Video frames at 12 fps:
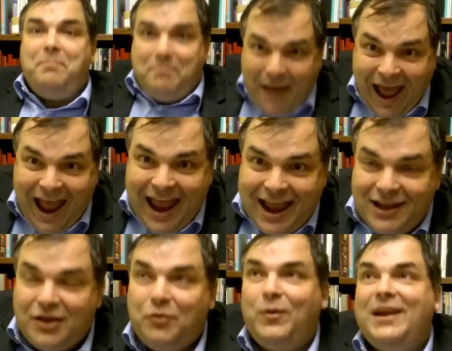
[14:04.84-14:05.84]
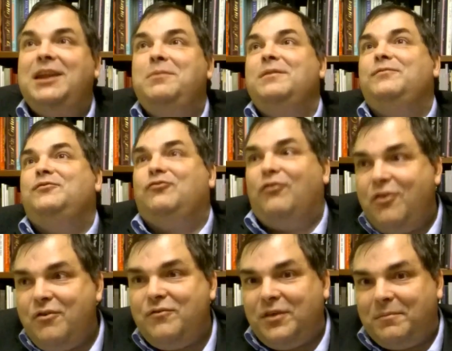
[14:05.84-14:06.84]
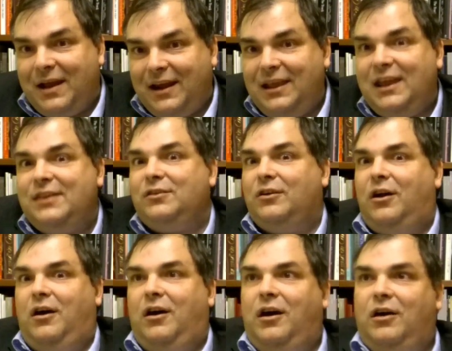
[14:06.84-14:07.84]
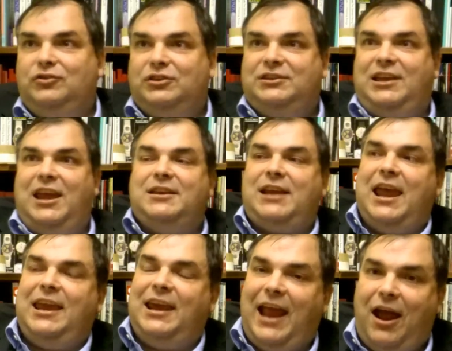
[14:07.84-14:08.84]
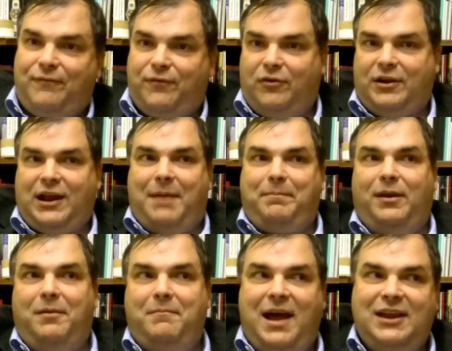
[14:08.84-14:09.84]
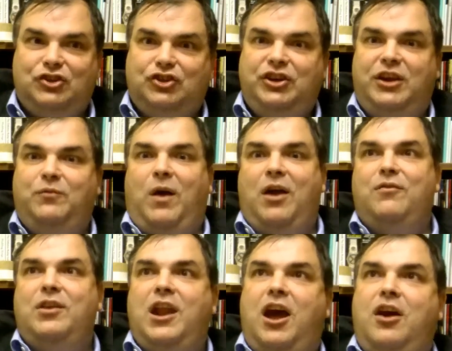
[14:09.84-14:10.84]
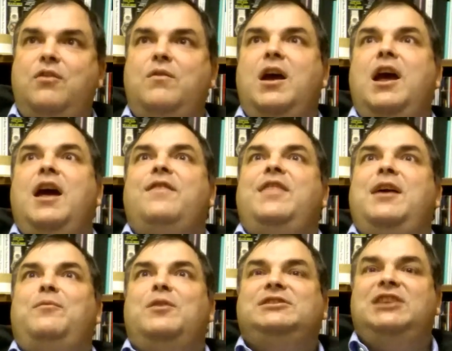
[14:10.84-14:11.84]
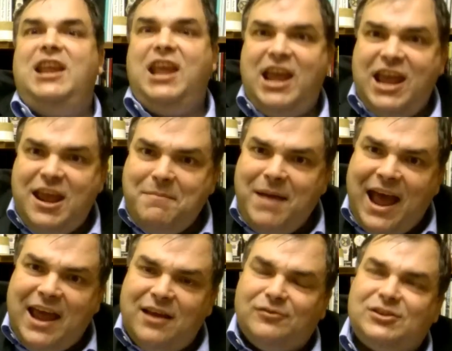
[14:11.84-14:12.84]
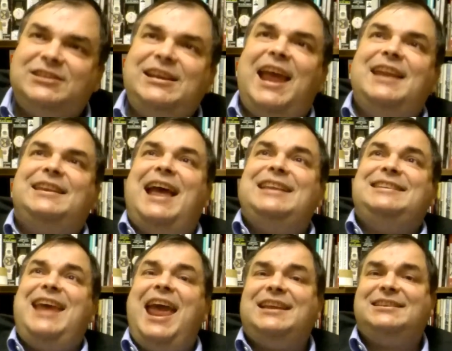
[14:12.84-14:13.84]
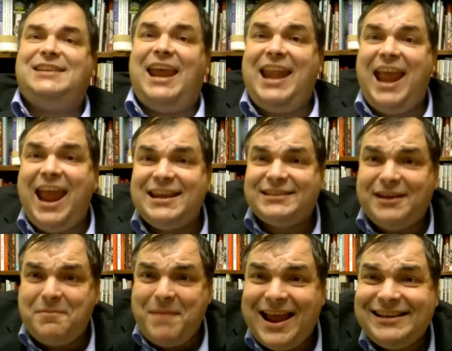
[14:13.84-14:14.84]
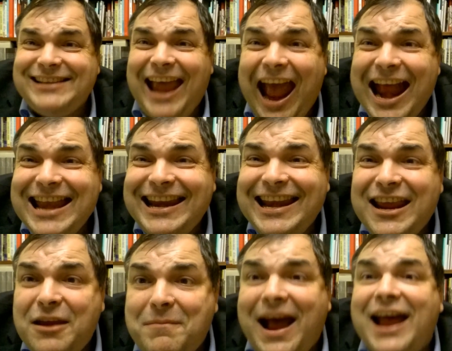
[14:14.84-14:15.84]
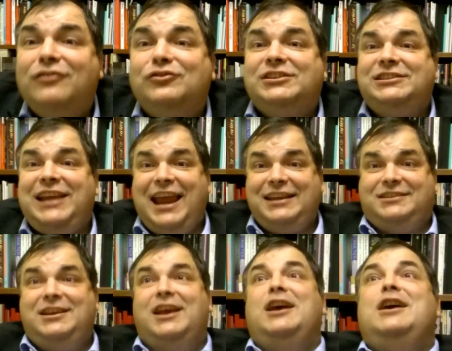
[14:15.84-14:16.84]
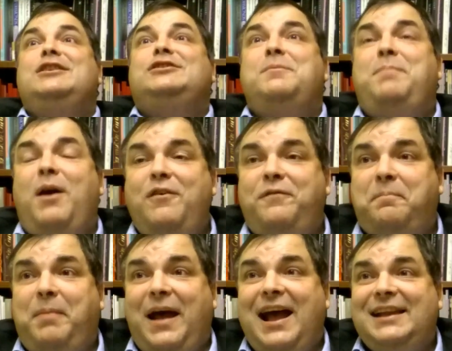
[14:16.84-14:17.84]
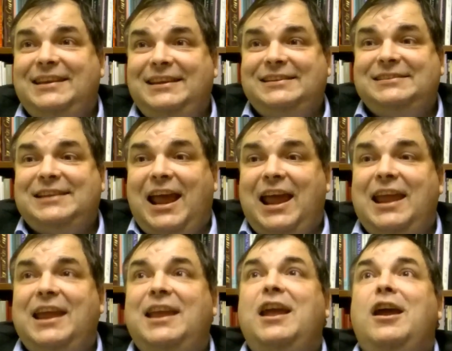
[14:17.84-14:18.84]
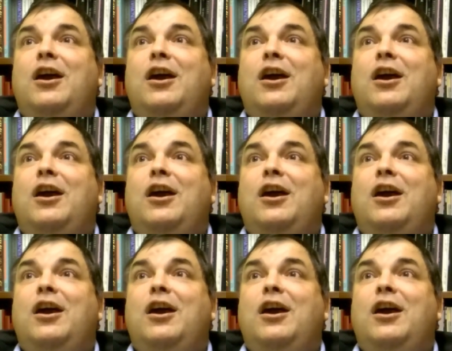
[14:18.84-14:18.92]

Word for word: bank, when he withdrew the money, he thought, oh, I'll just keep taking out for a couple of months. She won't know. There was an email sent, a text, an SMS, and an email sent to both parties saying,